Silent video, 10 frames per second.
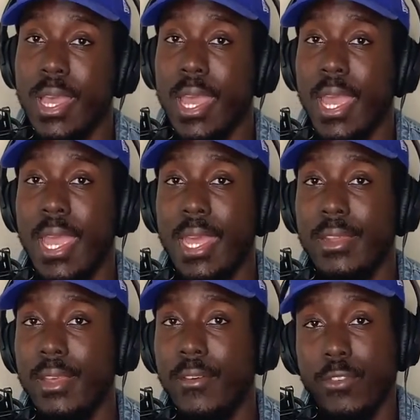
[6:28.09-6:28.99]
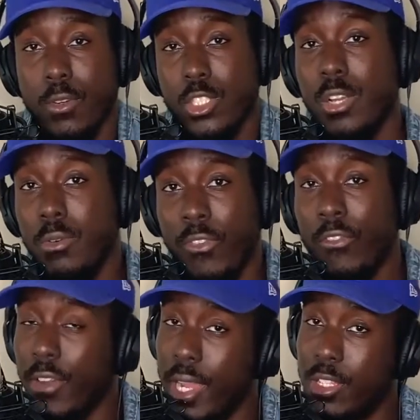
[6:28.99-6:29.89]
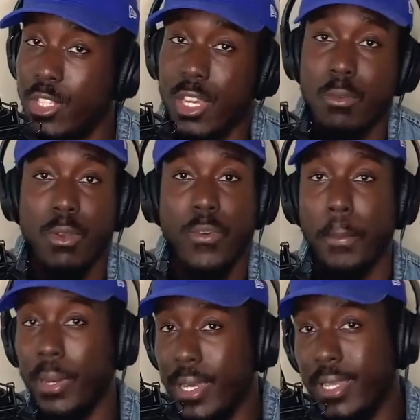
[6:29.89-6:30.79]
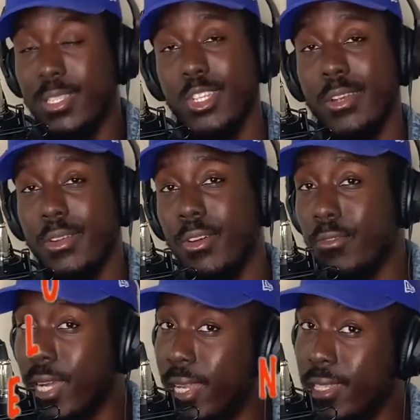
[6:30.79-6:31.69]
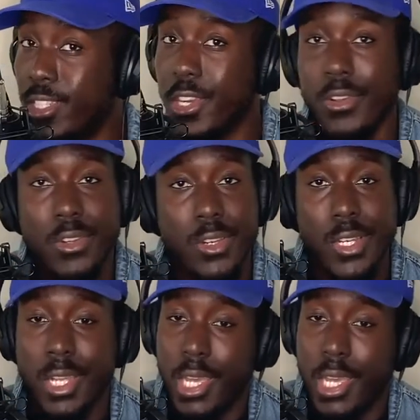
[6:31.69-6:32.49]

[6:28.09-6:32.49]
And of course, share it with a friend, share it with a buddy, share it on Reddit, share it on